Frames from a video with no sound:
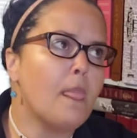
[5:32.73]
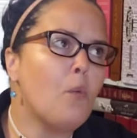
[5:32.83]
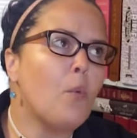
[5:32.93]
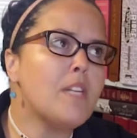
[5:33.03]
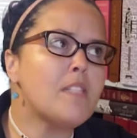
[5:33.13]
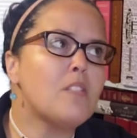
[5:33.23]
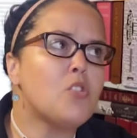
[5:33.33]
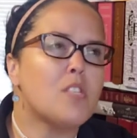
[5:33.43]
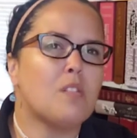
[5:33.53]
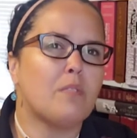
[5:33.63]
it wasn't
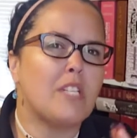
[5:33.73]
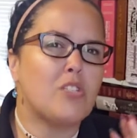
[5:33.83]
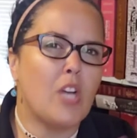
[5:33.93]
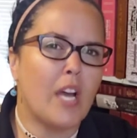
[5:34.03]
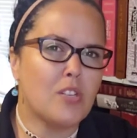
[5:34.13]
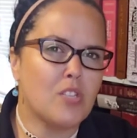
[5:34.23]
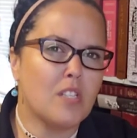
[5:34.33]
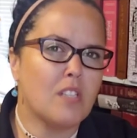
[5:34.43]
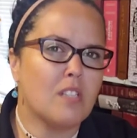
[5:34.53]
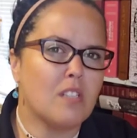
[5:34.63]
just a
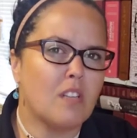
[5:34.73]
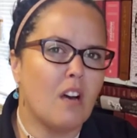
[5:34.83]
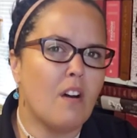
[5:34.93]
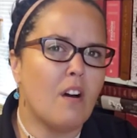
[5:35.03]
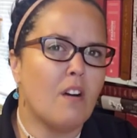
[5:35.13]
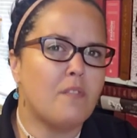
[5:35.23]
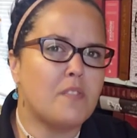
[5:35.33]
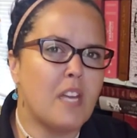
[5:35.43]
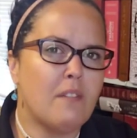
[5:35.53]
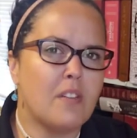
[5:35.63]
rejection uh, of
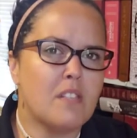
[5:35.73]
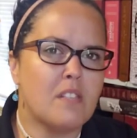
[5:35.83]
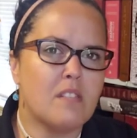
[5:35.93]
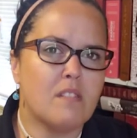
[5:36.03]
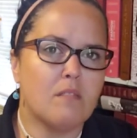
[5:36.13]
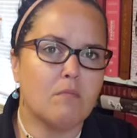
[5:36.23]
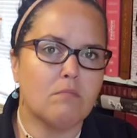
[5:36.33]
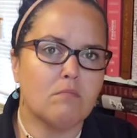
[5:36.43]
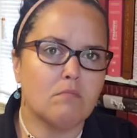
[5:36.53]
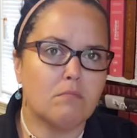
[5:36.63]
David's
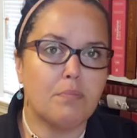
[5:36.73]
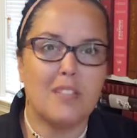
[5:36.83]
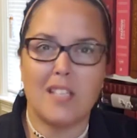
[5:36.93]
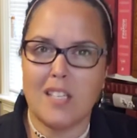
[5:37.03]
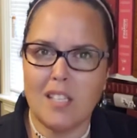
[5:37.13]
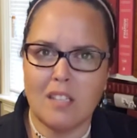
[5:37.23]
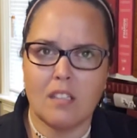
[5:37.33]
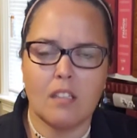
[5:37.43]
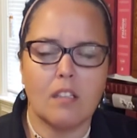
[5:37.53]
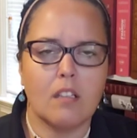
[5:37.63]
plea
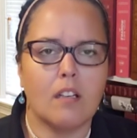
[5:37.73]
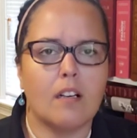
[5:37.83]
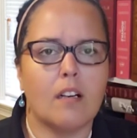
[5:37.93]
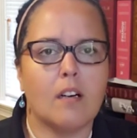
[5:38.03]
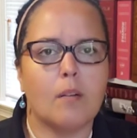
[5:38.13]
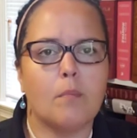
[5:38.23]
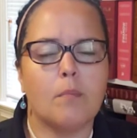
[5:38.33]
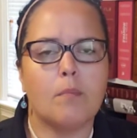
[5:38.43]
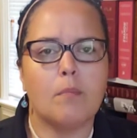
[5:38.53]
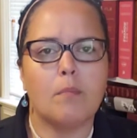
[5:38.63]

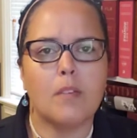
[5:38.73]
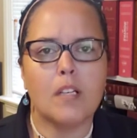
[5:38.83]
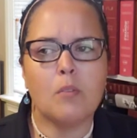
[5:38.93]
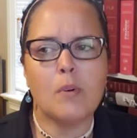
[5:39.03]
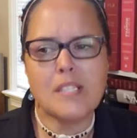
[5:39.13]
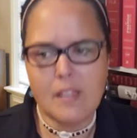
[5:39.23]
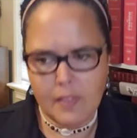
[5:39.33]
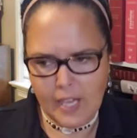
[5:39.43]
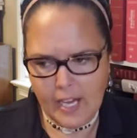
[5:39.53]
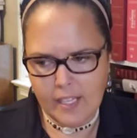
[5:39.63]
um, it
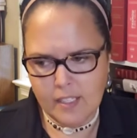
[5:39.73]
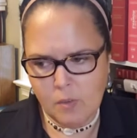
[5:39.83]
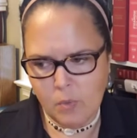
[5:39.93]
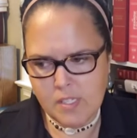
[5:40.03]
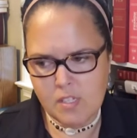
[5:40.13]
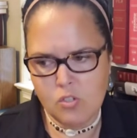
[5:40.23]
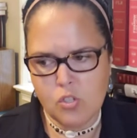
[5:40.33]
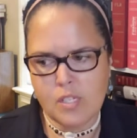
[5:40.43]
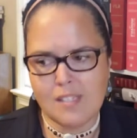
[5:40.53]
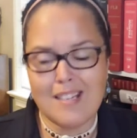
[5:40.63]
wasn't that it wasn't
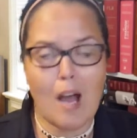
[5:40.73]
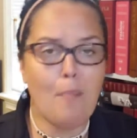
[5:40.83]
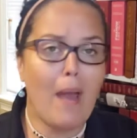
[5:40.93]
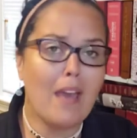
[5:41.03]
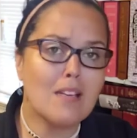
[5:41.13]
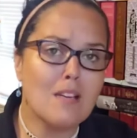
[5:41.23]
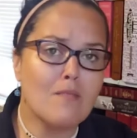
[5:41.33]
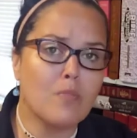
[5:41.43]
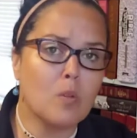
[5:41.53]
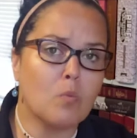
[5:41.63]
just not paying
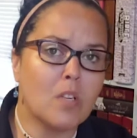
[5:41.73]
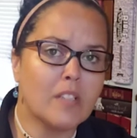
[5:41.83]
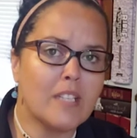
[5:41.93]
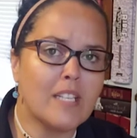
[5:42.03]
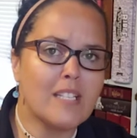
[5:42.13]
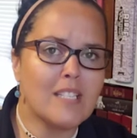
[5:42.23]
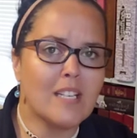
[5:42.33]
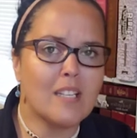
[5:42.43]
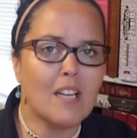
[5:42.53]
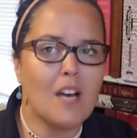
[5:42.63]
him for the work that he
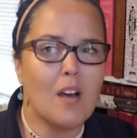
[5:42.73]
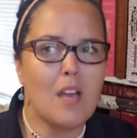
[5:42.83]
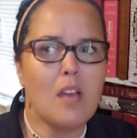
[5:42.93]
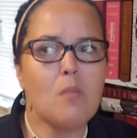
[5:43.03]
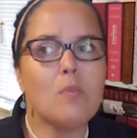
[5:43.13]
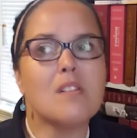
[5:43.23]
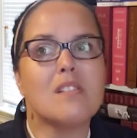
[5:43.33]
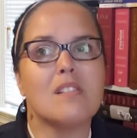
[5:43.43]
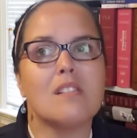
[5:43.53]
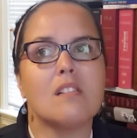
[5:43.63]
did it
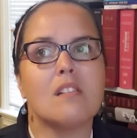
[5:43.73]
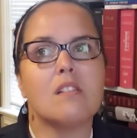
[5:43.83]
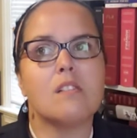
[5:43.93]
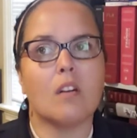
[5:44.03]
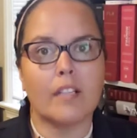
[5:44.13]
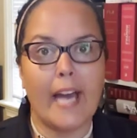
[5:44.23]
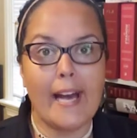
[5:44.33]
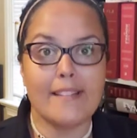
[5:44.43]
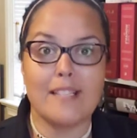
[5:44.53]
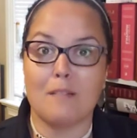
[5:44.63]
was
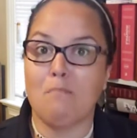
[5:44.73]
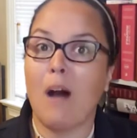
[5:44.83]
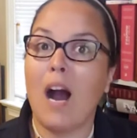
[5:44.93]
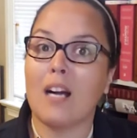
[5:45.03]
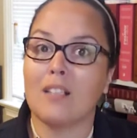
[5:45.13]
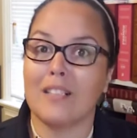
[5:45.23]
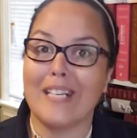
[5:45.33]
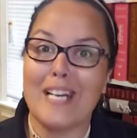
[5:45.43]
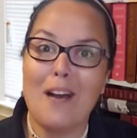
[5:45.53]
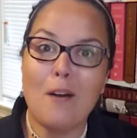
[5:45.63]
sarcastic
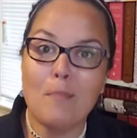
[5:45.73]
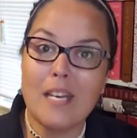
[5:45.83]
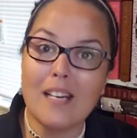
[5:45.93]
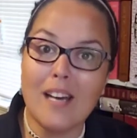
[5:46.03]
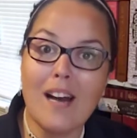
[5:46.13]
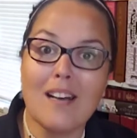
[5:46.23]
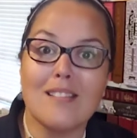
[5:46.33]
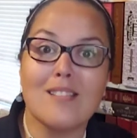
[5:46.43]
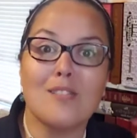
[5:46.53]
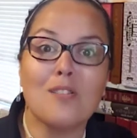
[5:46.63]
mockery
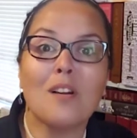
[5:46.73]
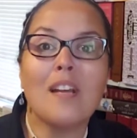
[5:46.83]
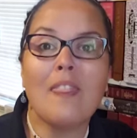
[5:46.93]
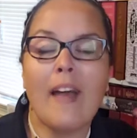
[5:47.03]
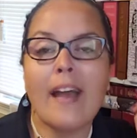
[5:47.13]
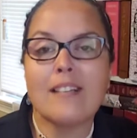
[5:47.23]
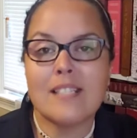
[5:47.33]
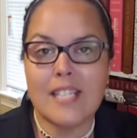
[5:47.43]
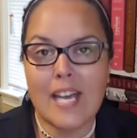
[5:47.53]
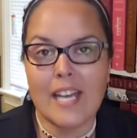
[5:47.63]
because during
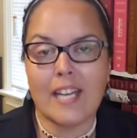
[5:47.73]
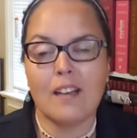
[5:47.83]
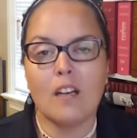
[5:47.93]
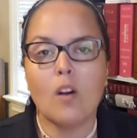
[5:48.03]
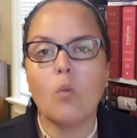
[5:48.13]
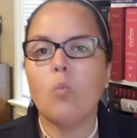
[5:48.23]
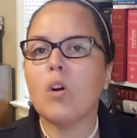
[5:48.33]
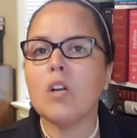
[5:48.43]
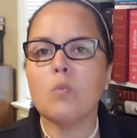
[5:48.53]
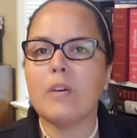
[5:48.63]
that day
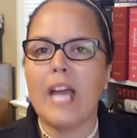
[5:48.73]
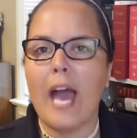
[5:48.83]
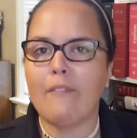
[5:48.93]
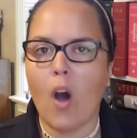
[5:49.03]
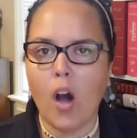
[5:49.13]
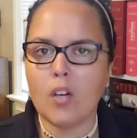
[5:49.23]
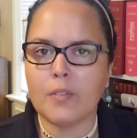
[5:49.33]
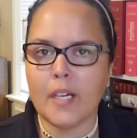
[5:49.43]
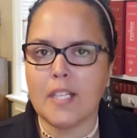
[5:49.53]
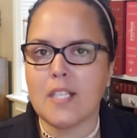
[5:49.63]
word would have
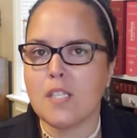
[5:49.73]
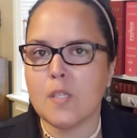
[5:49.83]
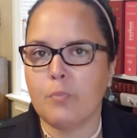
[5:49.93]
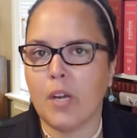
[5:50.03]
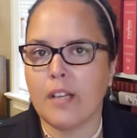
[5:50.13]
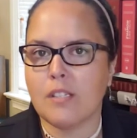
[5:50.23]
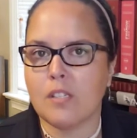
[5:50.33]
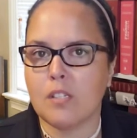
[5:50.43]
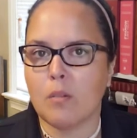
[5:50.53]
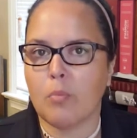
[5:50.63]
already spread
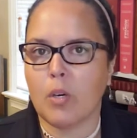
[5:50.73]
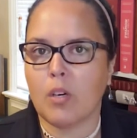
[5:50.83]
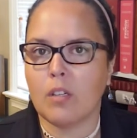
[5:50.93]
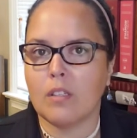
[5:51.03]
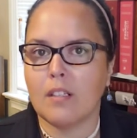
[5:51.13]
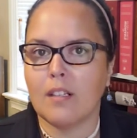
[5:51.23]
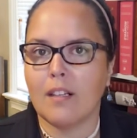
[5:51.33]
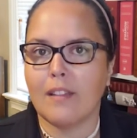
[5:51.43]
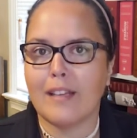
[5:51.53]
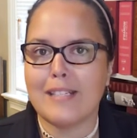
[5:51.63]
to Nabal
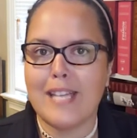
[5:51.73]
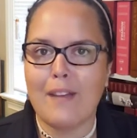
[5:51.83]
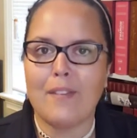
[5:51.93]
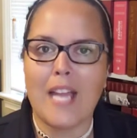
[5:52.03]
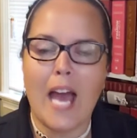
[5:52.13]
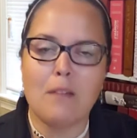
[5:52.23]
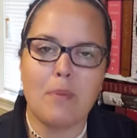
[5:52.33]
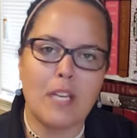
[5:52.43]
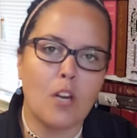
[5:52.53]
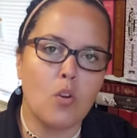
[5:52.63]
that David had
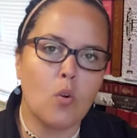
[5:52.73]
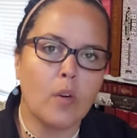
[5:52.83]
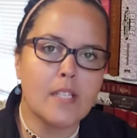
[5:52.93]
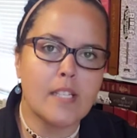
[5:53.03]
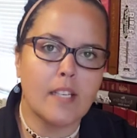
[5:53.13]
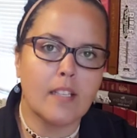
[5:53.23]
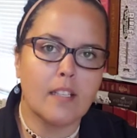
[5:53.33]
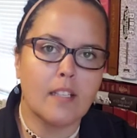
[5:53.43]
been anointed